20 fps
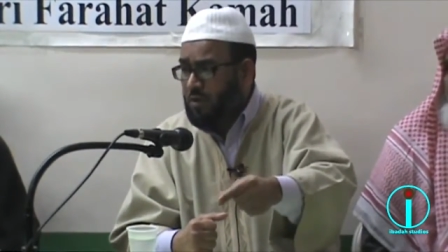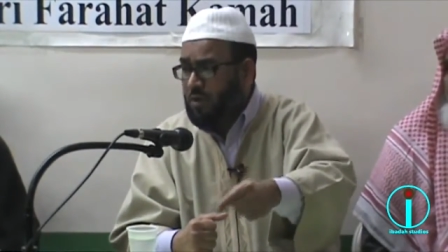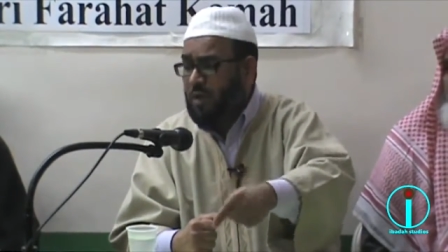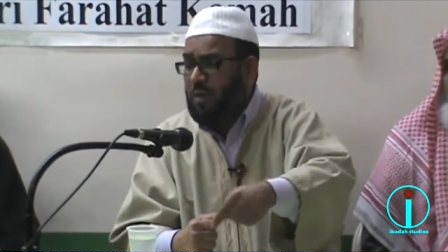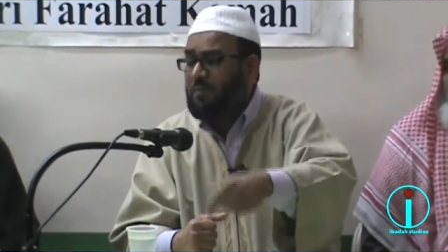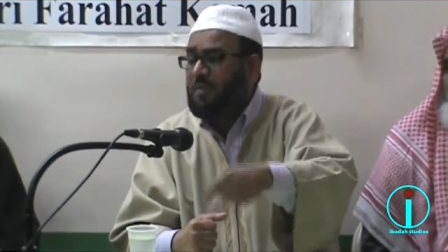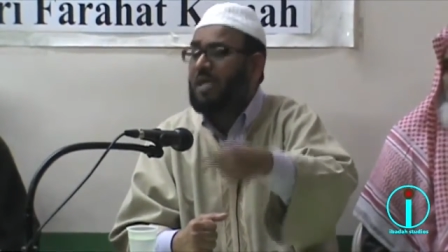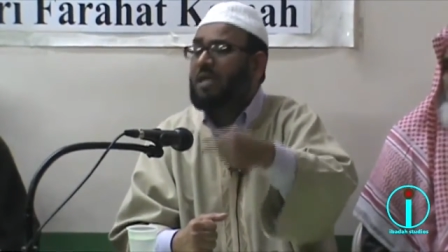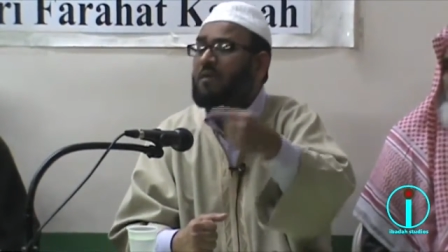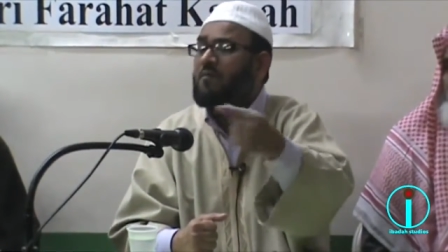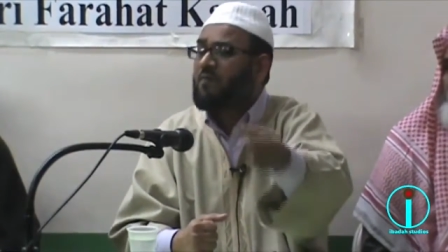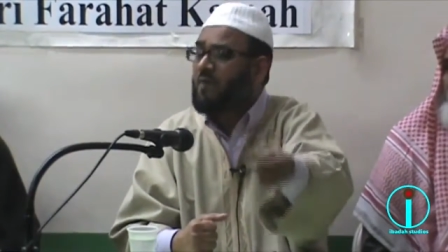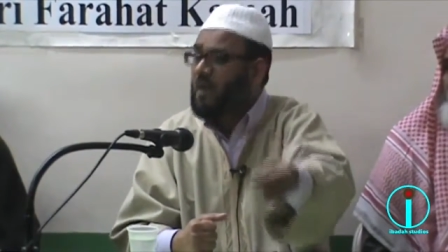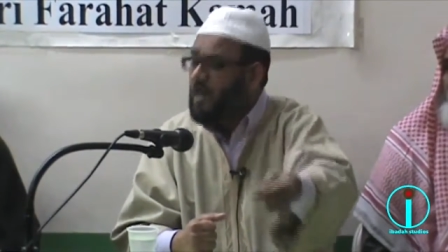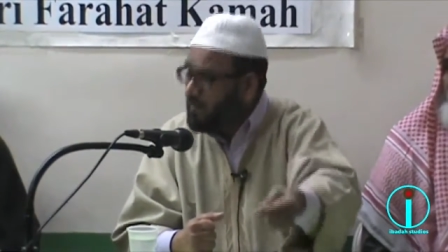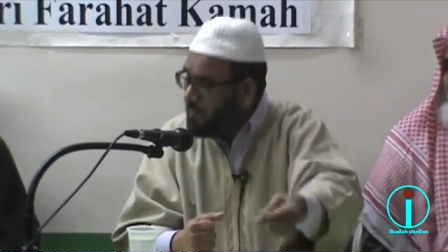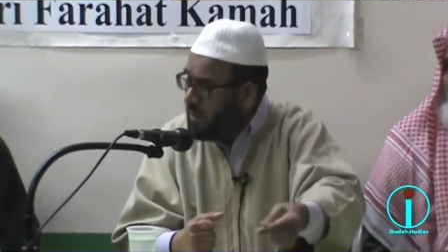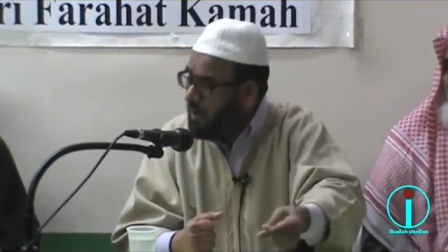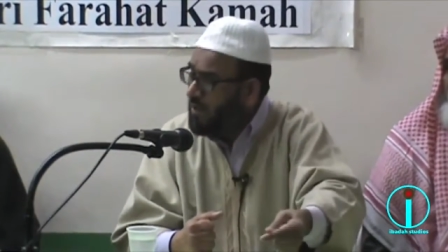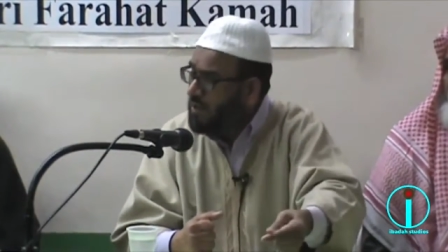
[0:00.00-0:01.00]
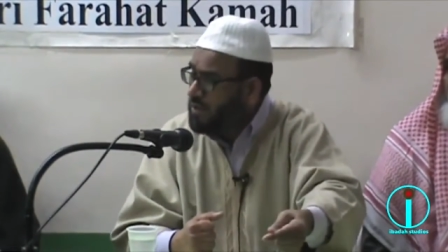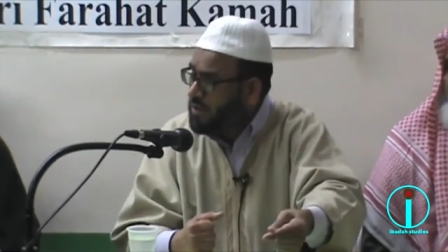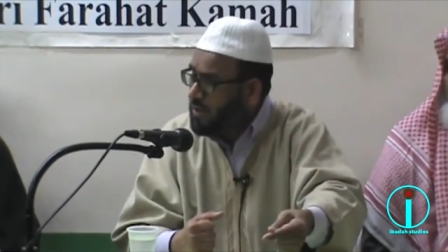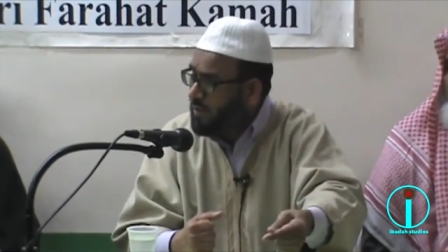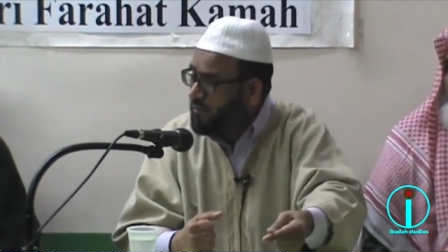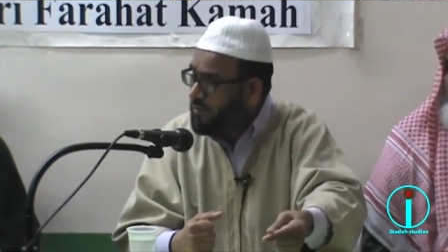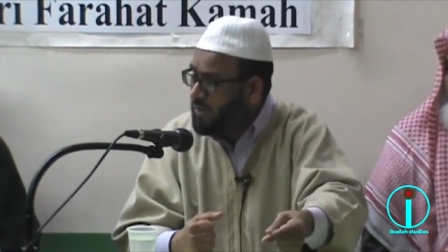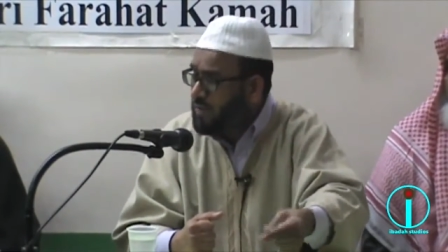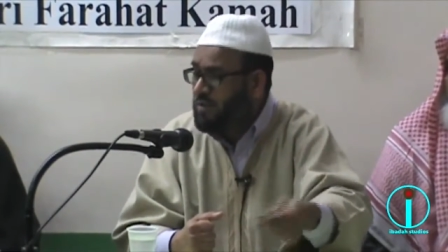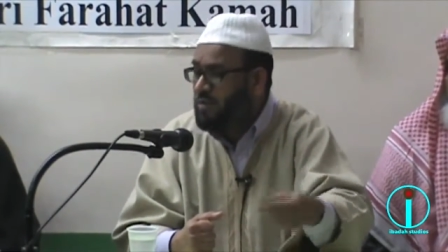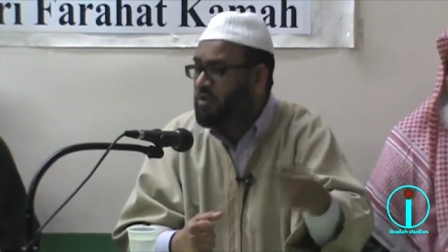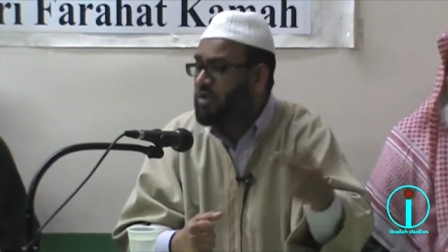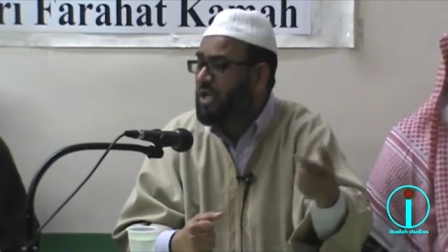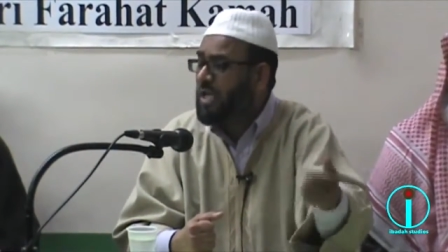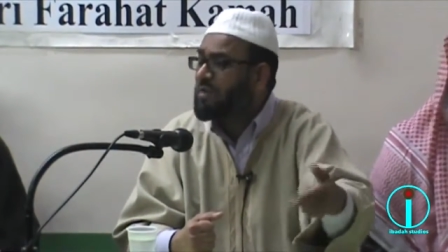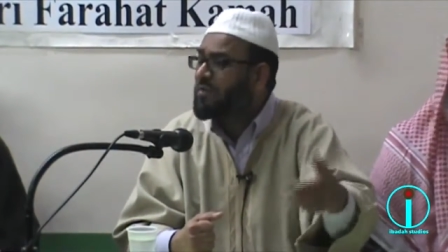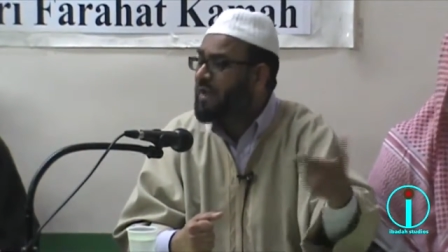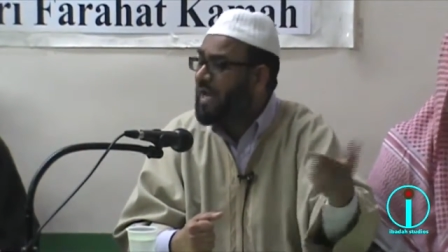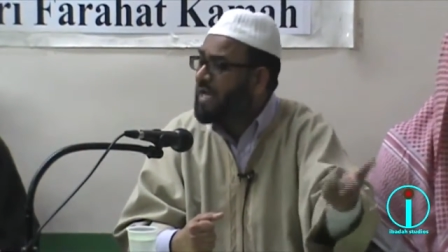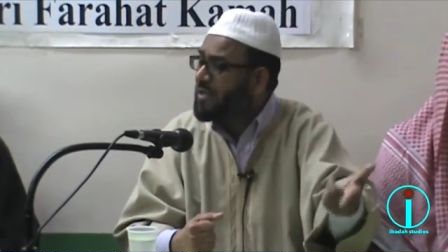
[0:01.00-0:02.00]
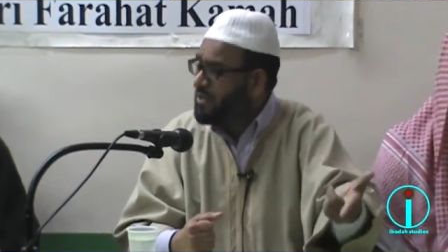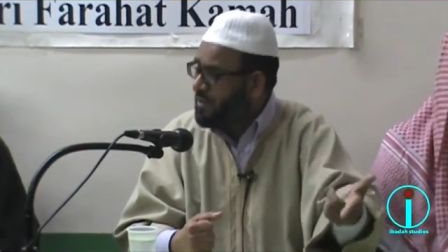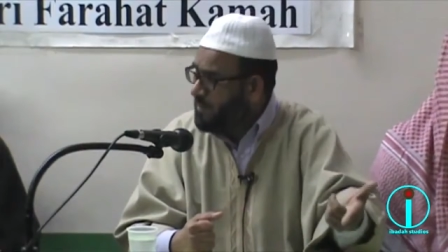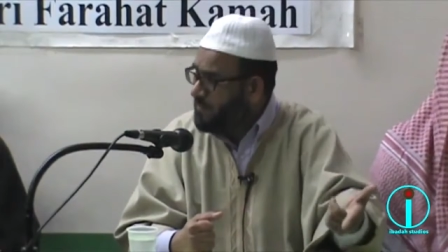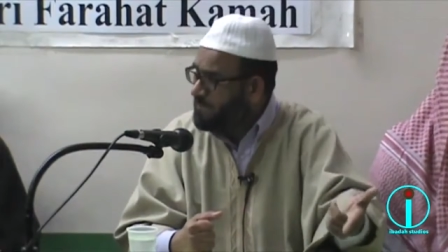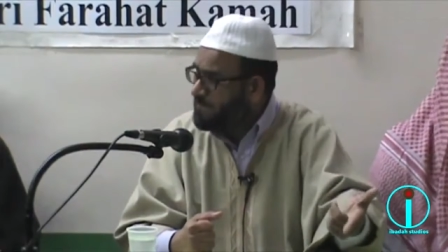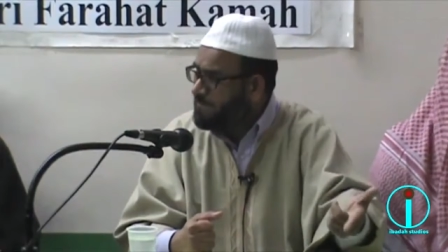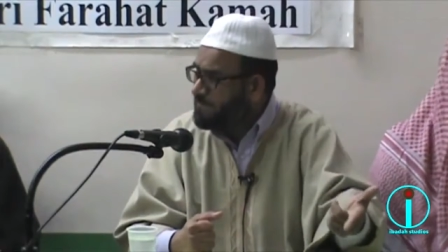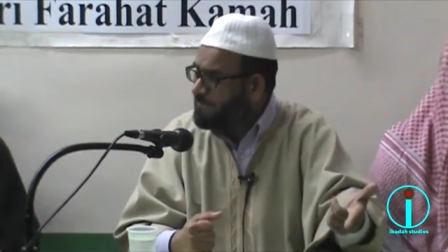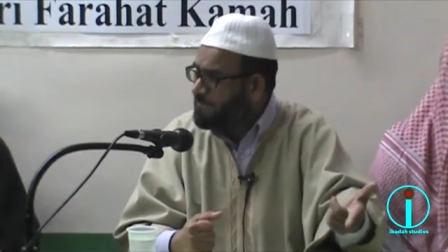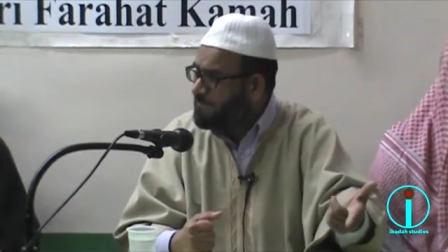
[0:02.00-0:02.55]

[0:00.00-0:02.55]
corrupt that environment also. This is a chain reaction.